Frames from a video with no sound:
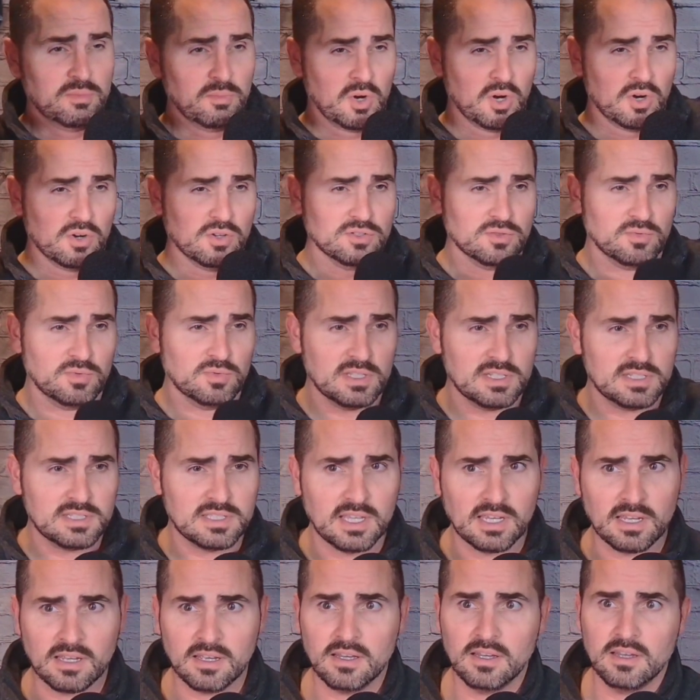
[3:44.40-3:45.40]
curls with this
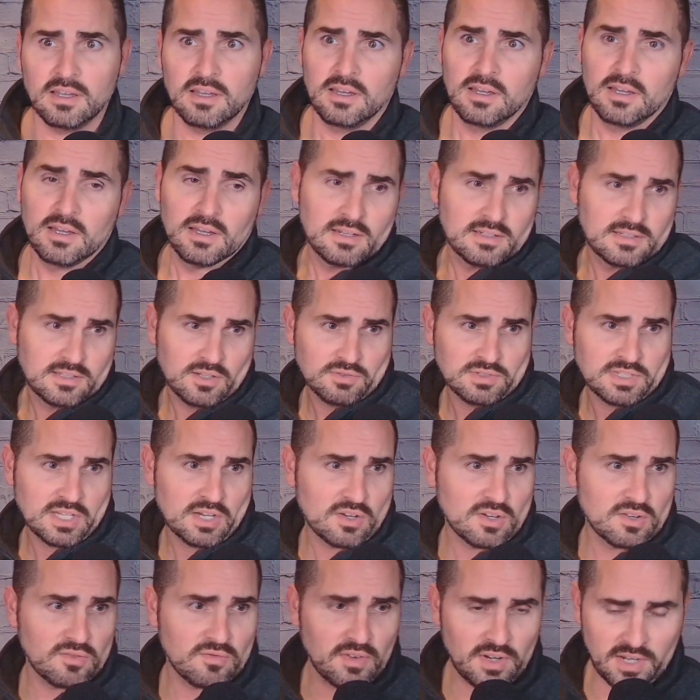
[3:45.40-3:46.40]
thing. Don't tell
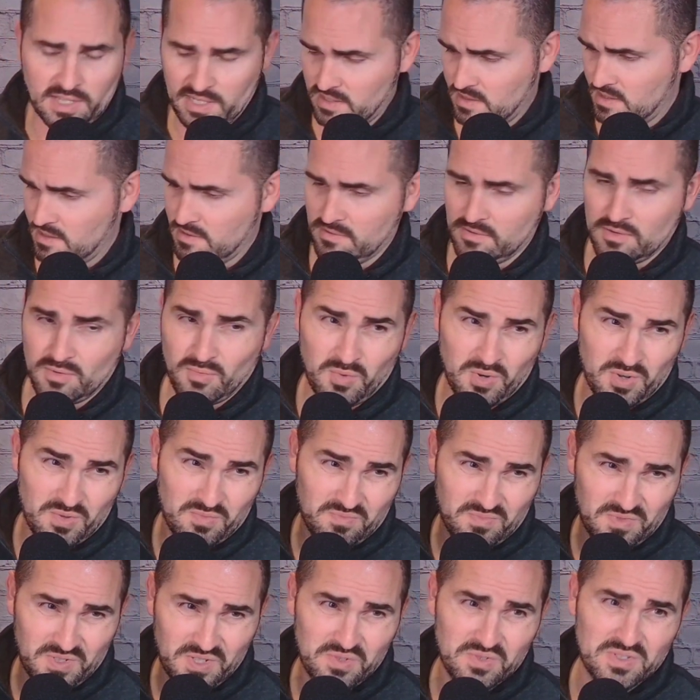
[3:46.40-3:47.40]
NVIDIA that we're
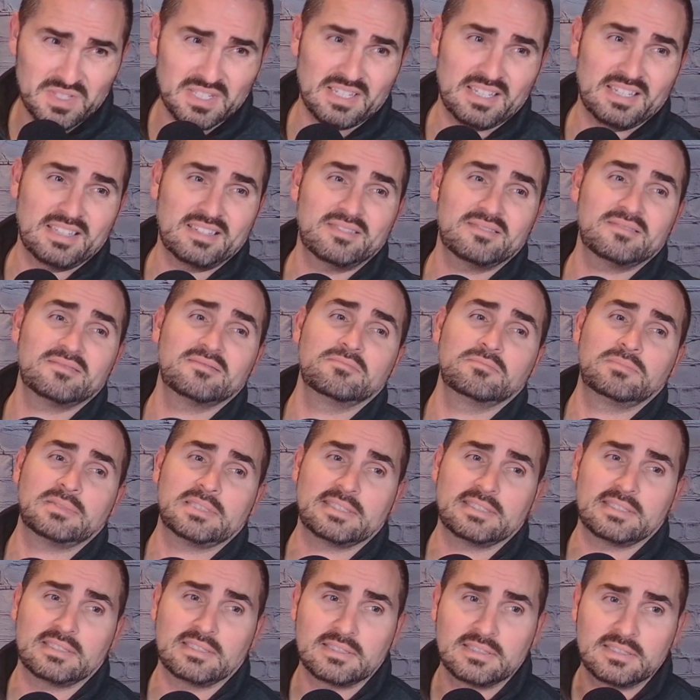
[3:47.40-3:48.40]
using it,
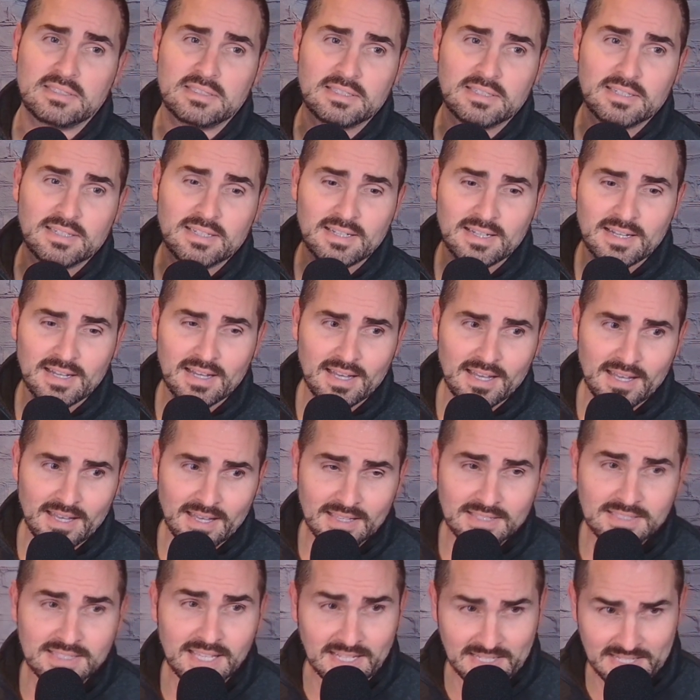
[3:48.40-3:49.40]
but
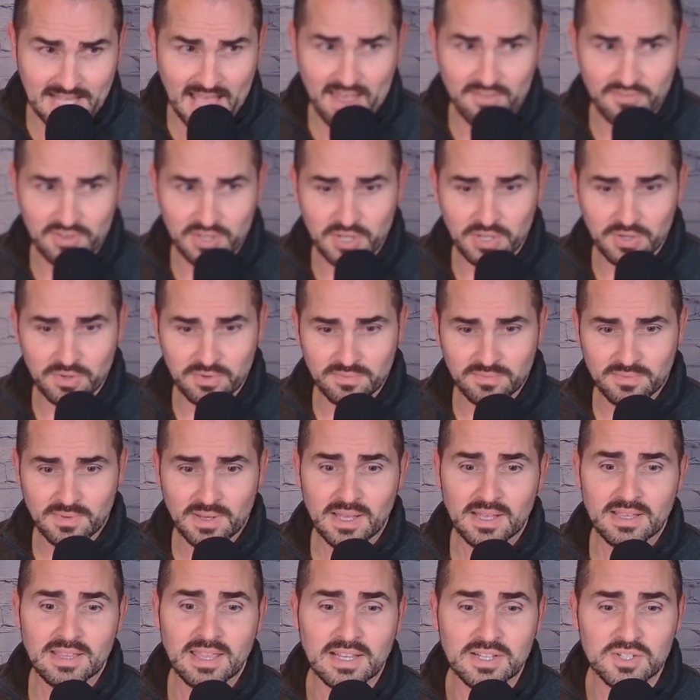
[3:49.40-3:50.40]
this thing's heavy, dude.
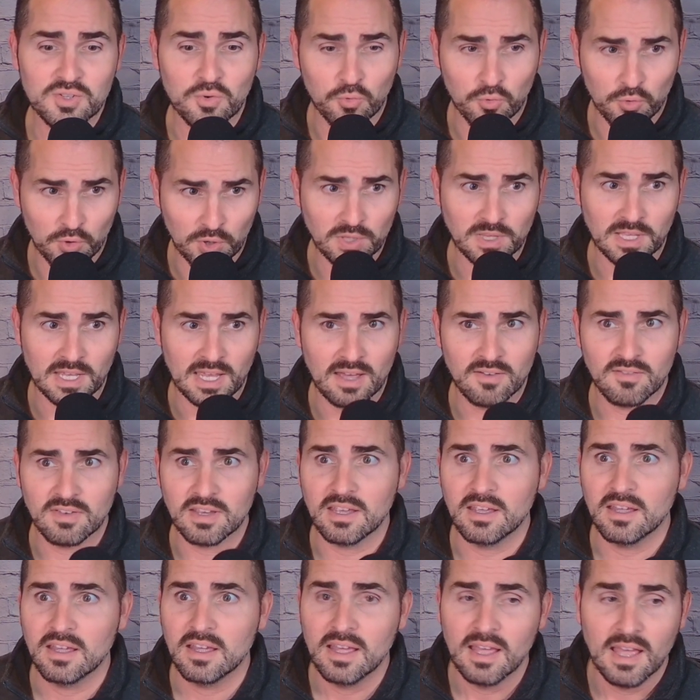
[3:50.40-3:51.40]
Thing's really heavy.
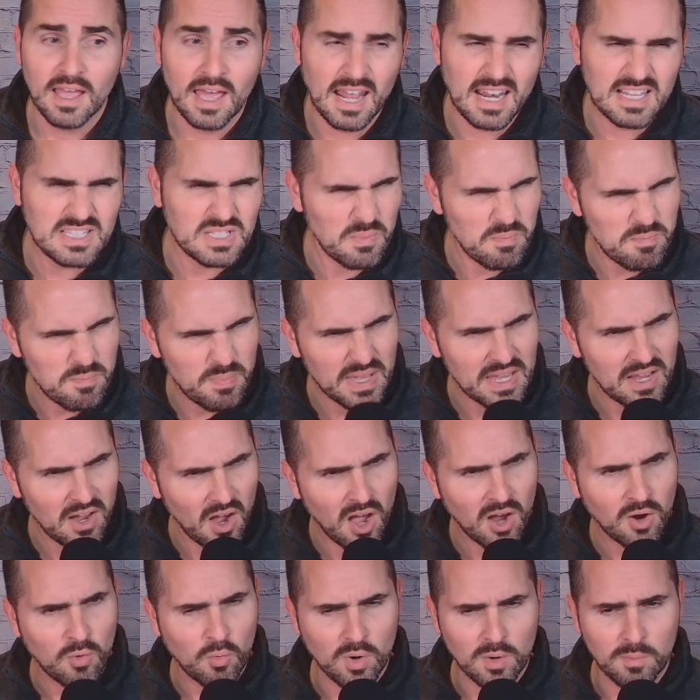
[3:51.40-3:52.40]
And it's a big,
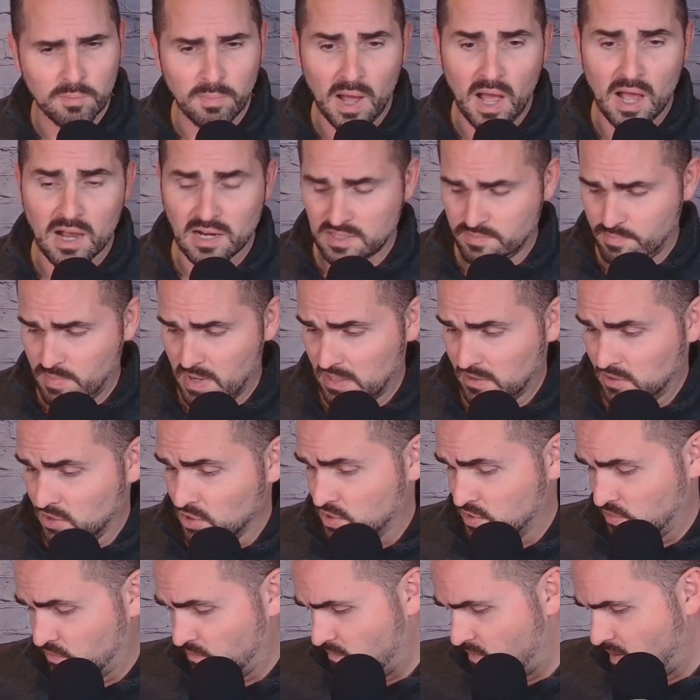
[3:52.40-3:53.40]
awkward box, but it
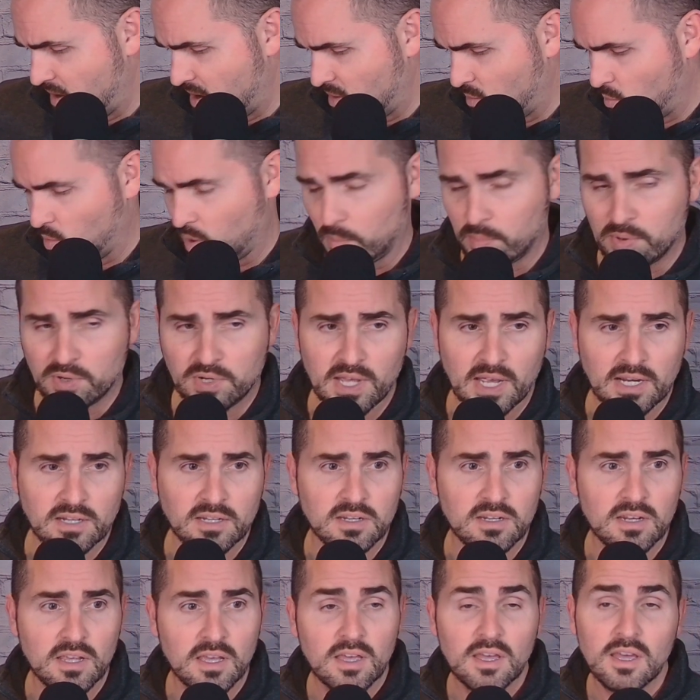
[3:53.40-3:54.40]
looks very well protected.
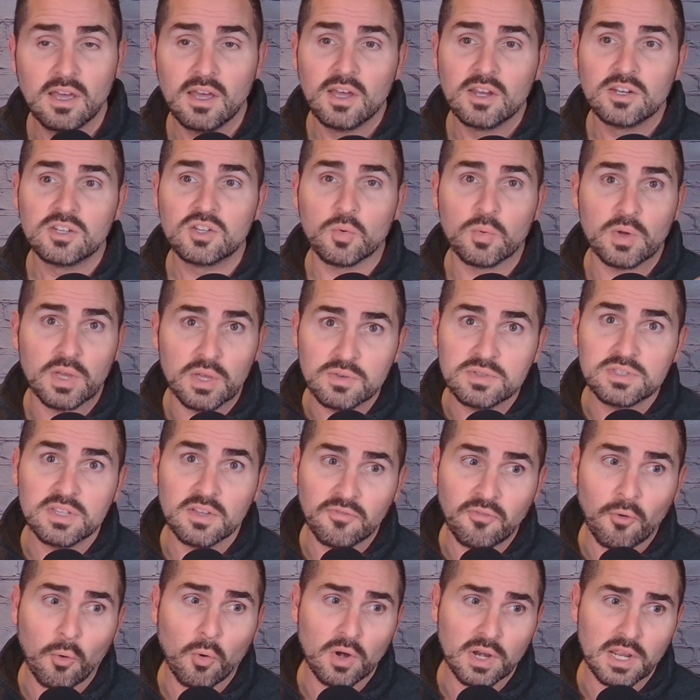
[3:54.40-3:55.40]
Do we use the
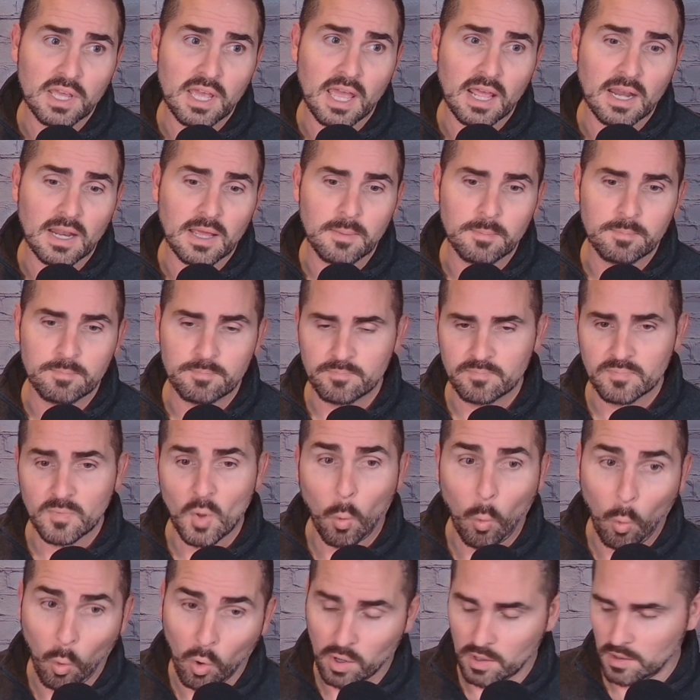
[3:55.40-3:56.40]
4080
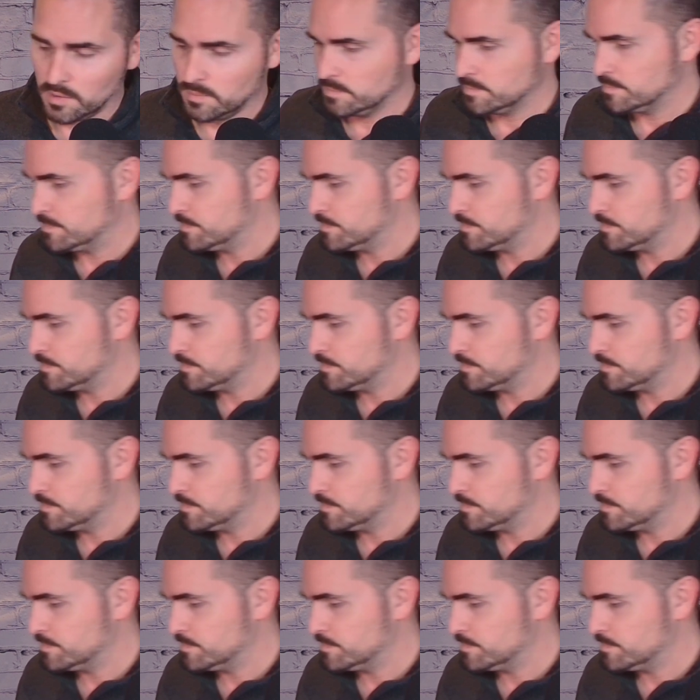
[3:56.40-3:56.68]
or...